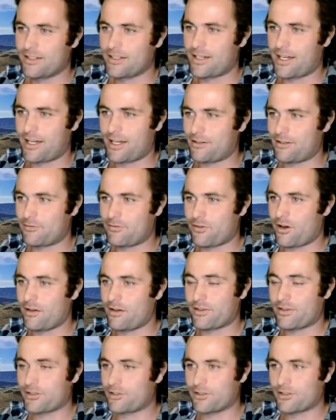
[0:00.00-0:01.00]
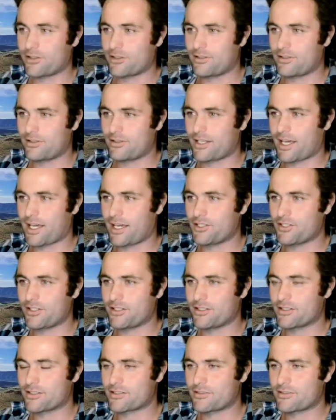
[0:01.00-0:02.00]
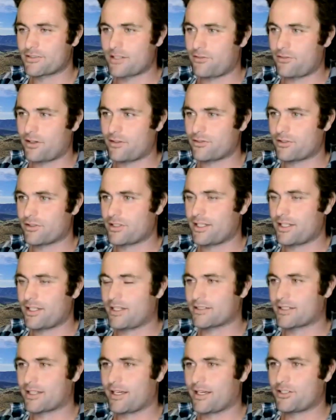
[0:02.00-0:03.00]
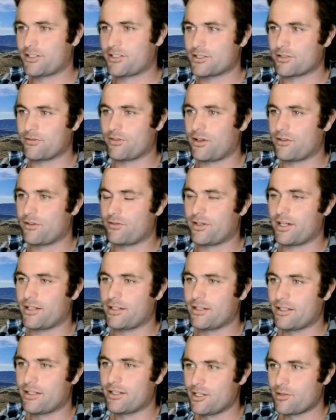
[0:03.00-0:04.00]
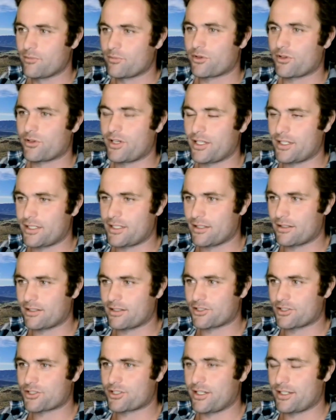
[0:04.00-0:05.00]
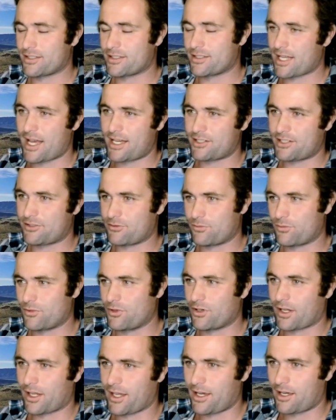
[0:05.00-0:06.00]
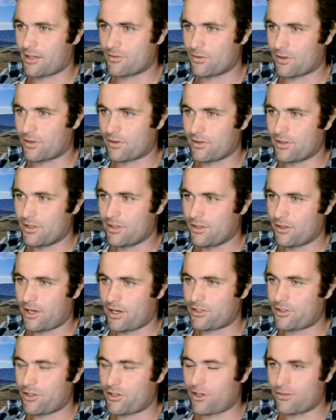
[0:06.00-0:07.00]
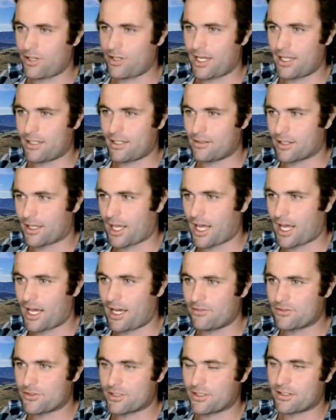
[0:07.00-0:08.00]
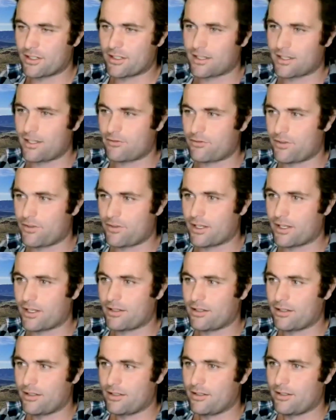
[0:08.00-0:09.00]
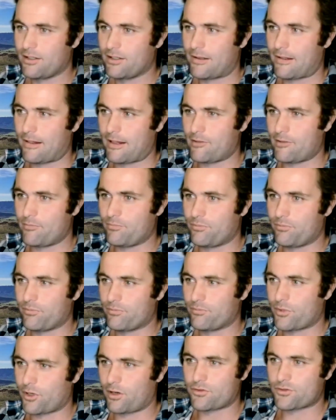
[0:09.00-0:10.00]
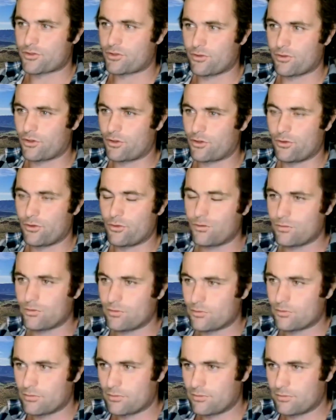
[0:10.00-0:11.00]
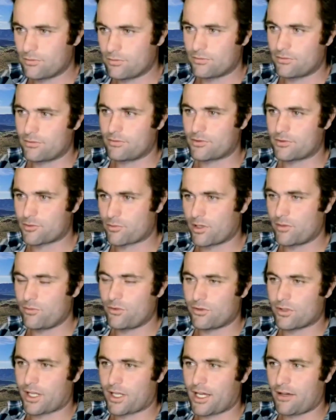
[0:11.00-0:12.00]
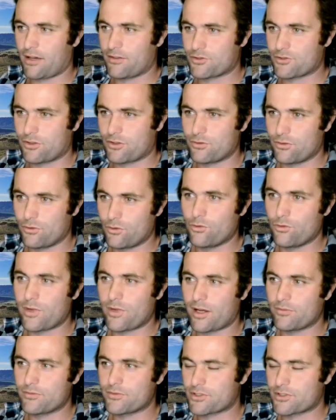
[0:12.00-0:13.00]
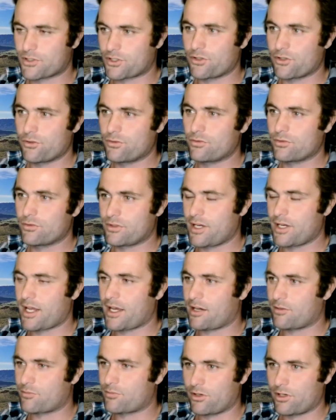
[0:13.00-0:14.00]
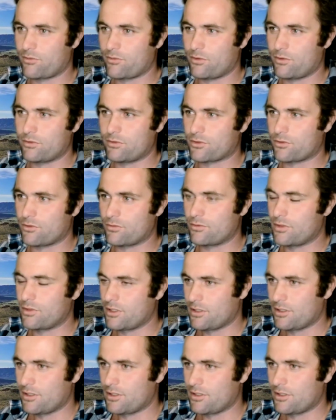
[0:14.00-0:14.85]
500 kgs, 500,000 kgs of live weight per hectare this year. It's hard to work out I don't add the calves into that figure. But I've still got all springborn calves on all mums still now. I probably will till,